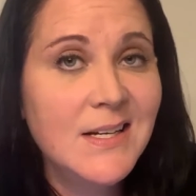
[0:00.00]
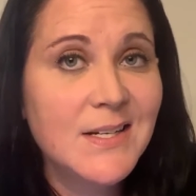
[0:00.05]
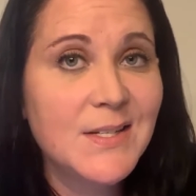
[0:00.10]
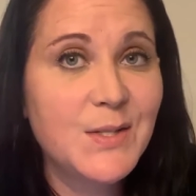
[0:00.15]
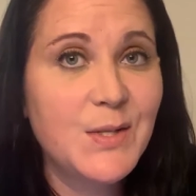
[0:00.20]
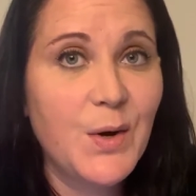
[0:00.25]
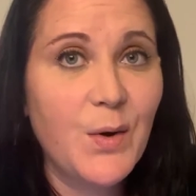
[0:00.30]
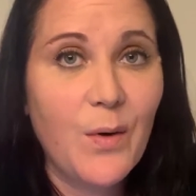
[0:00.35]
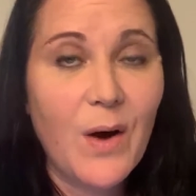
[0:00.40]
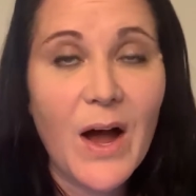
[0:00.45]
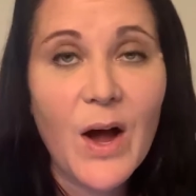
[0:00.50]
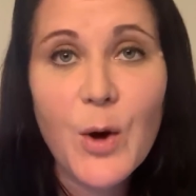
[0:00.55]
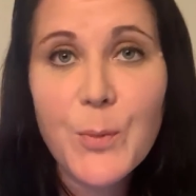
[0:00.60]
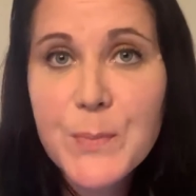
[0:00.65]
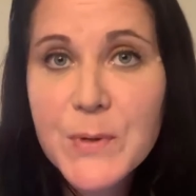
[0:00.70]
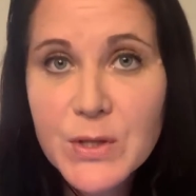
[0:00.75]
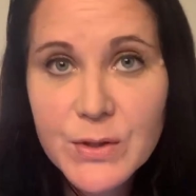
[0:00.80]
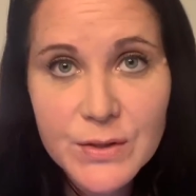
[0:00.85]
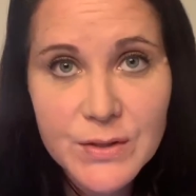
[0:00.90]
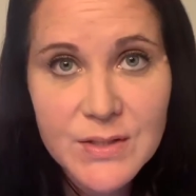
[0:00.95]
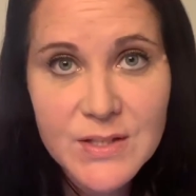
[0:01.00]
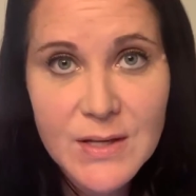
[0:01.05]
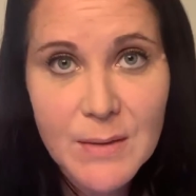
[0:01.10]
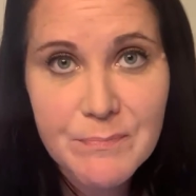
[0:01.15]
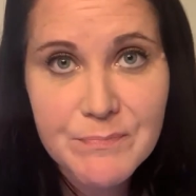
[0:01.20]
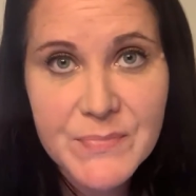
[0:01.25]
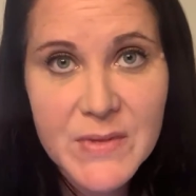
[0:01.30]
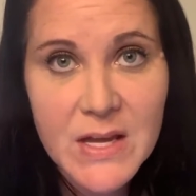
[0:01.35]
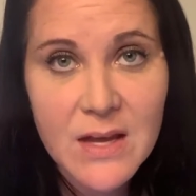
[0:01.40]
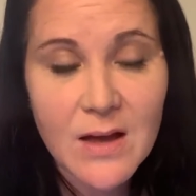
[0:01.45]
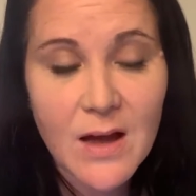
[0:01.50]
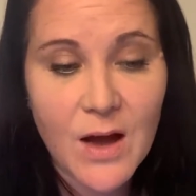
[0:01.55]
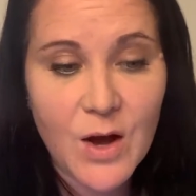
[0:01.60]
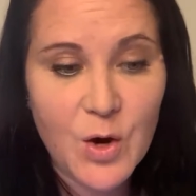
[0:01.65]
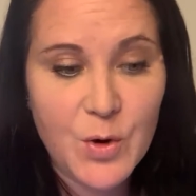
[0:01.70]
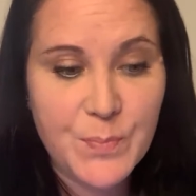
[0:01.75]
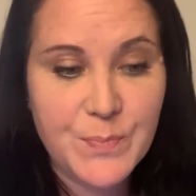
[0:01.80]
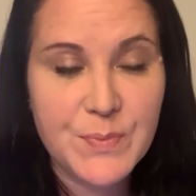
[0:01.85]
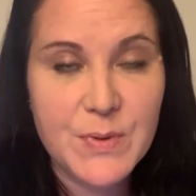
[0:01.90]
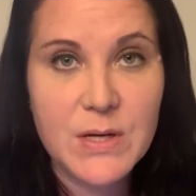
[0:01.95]
So I hope you learned something. I
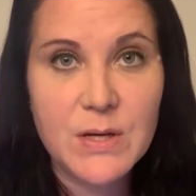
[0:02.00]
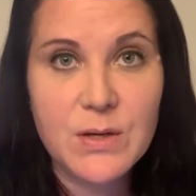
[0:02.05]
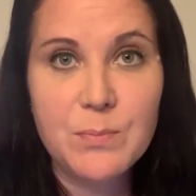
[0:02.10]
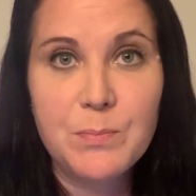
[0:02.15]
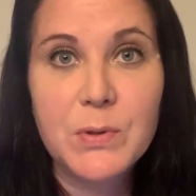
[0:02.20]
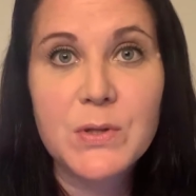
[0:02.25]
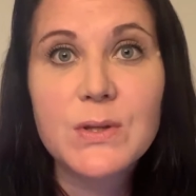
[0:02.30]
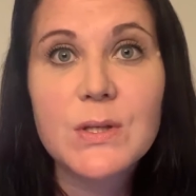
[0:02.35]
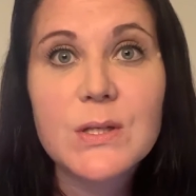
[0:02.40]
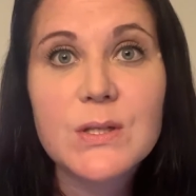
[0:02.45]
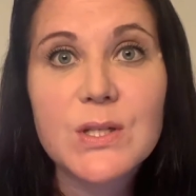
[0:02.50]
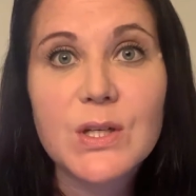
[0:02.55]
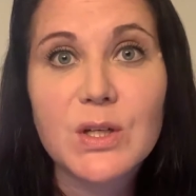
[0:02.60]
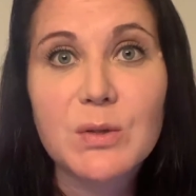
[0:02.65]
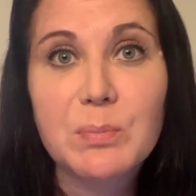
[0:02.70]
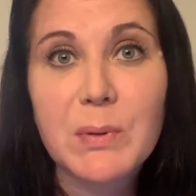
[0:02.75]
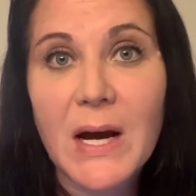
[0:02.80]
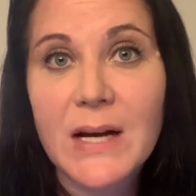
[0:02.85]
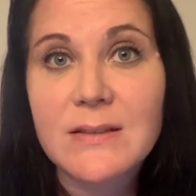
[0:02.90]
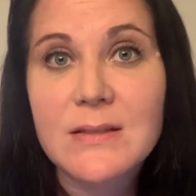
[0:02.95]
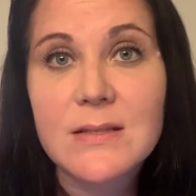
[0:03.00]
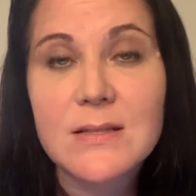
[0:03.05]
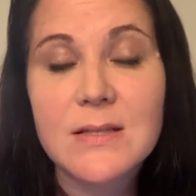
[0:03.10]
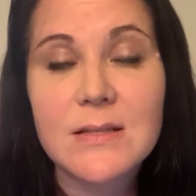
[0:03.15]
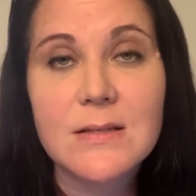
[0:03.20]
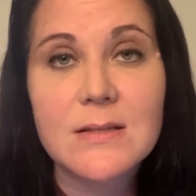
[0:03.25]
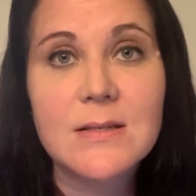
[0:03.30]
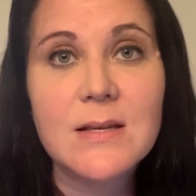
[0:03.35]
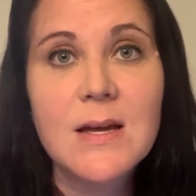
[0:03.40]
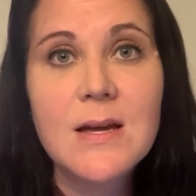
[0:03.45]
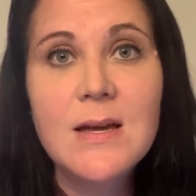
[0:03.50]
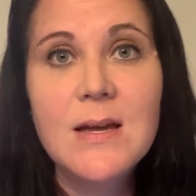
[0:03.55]
hope that you put these to good practices,